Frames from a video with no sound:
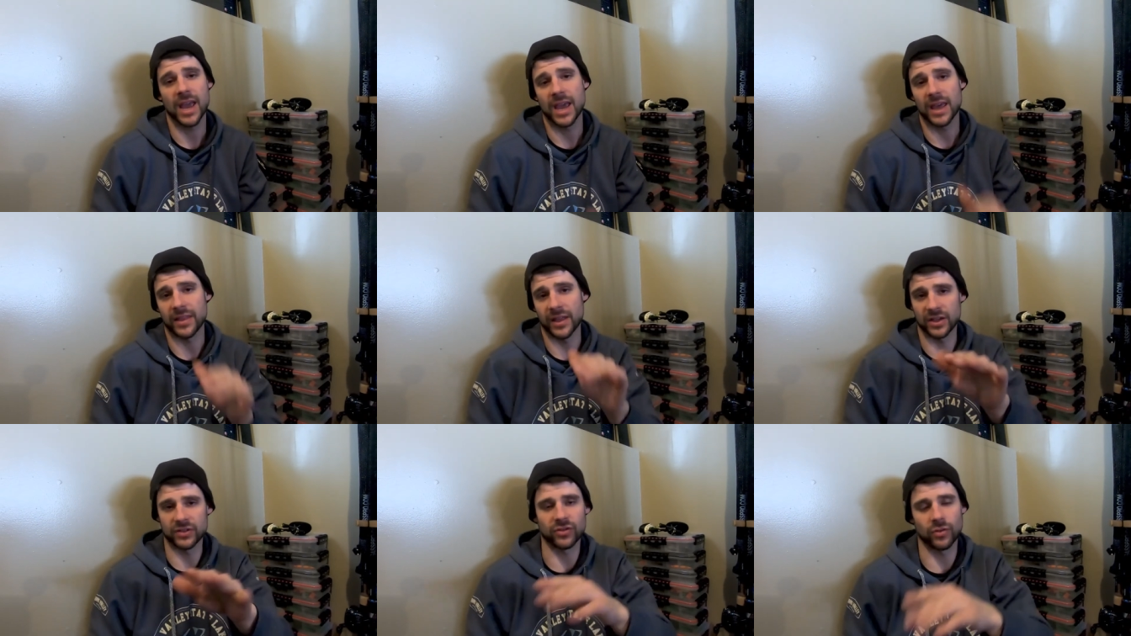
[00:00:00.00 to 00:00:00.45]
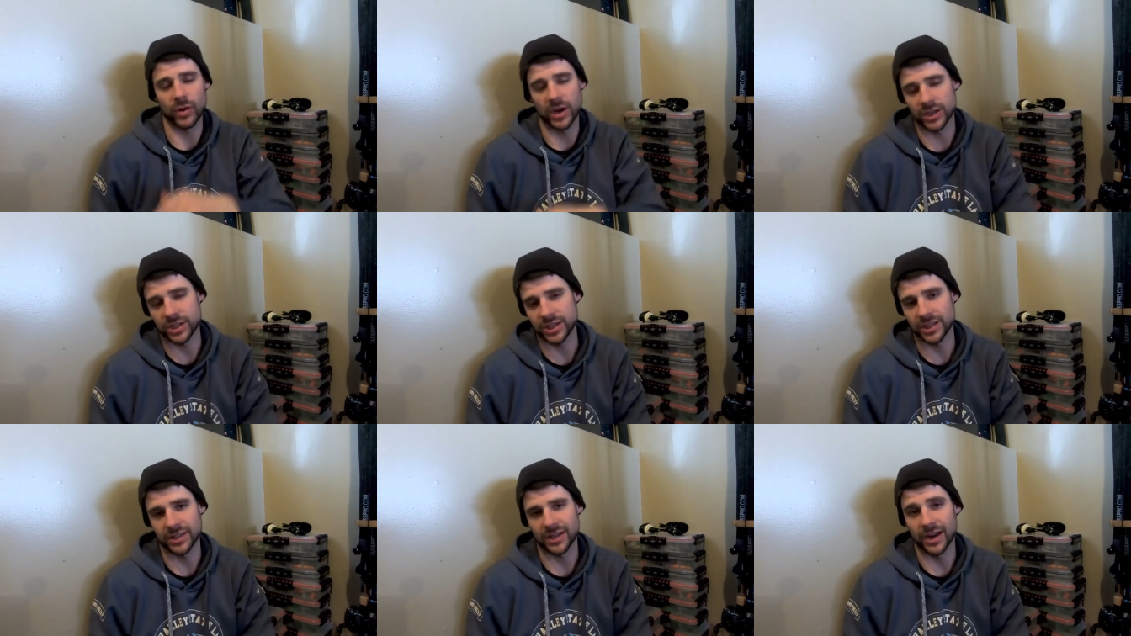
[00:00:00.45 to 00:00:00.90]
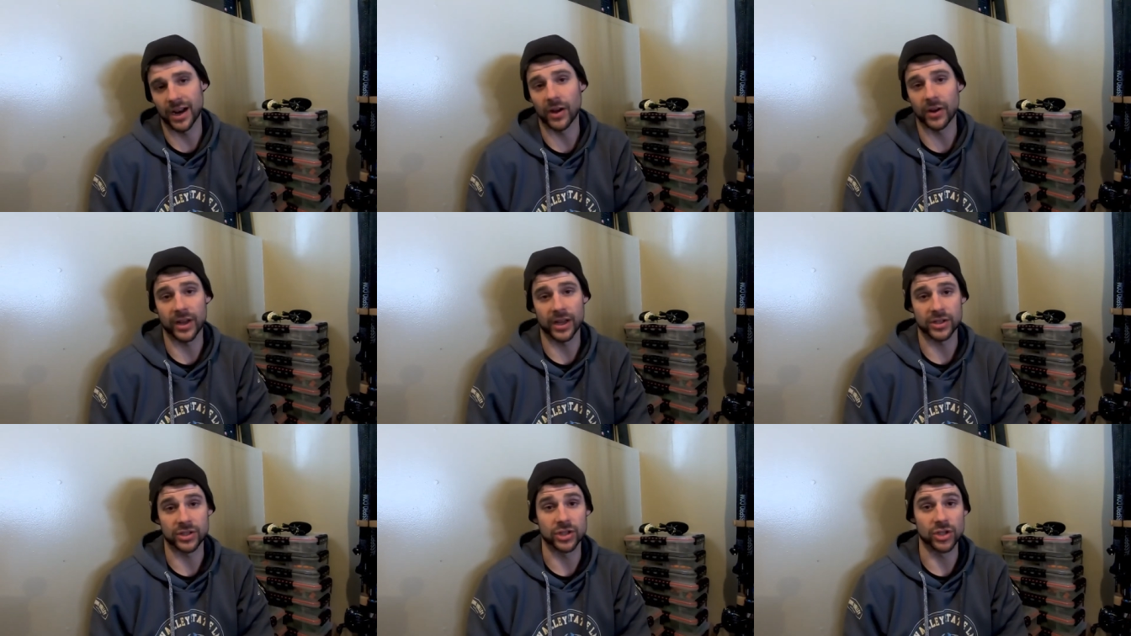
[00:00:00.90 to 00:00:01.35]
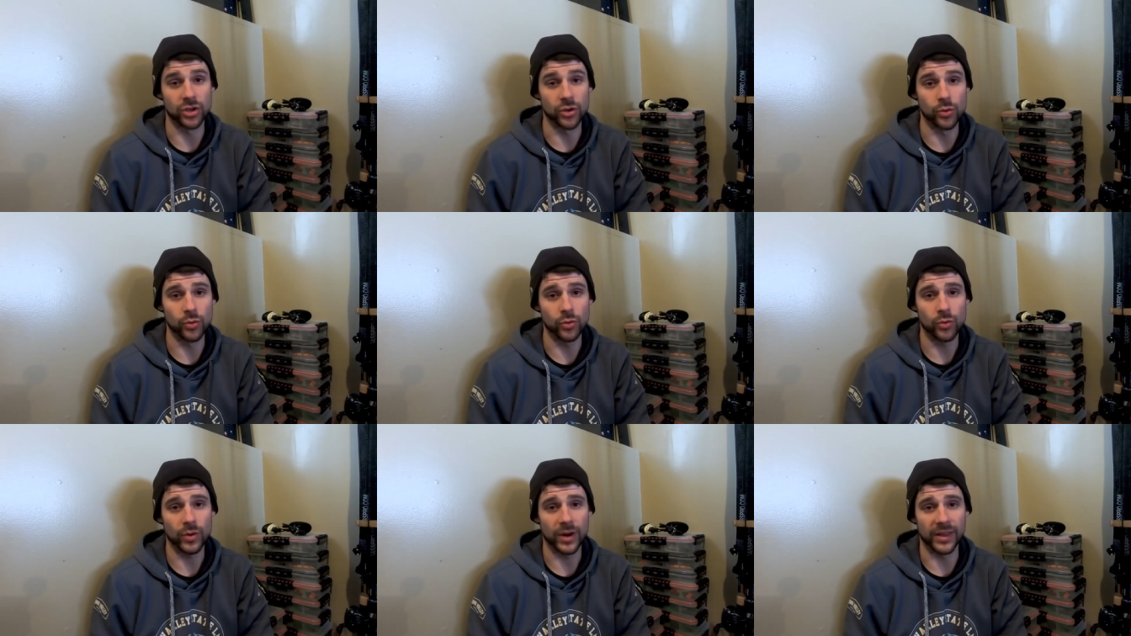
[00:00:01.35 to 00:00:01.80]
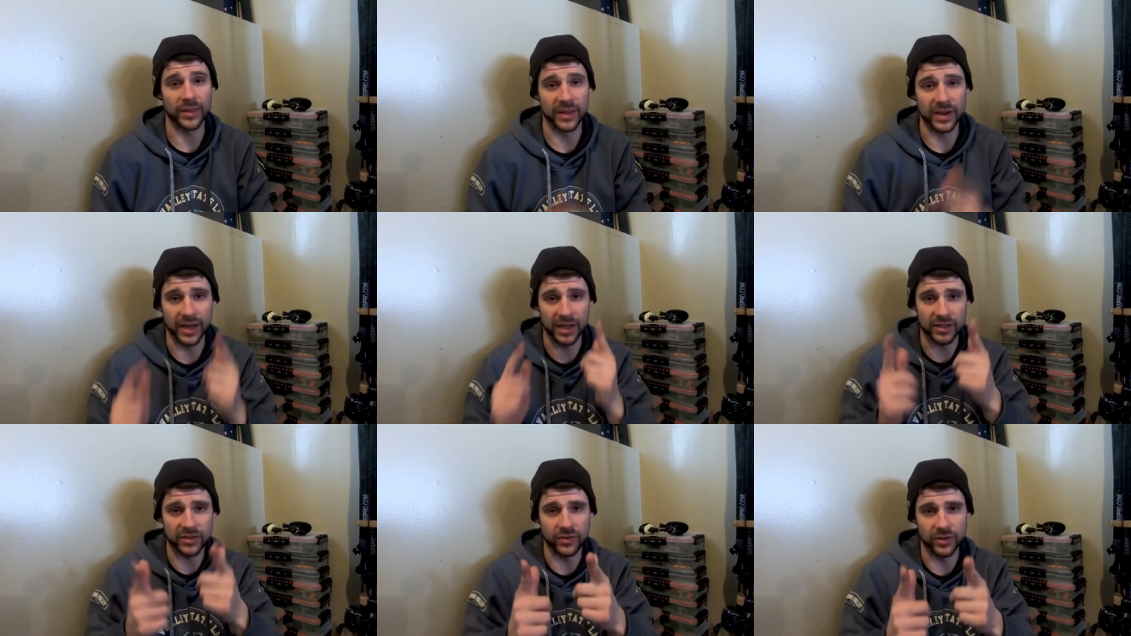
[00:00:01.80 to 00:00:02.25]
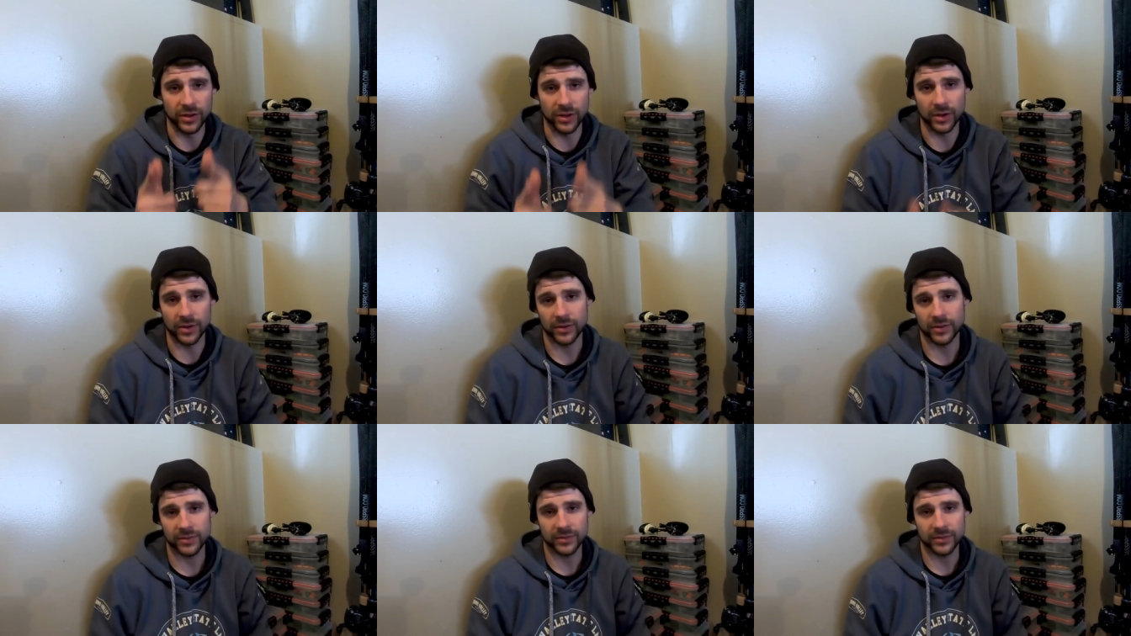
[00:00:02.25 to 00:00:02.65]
Thanks for watching, and I'll catch you in the next video.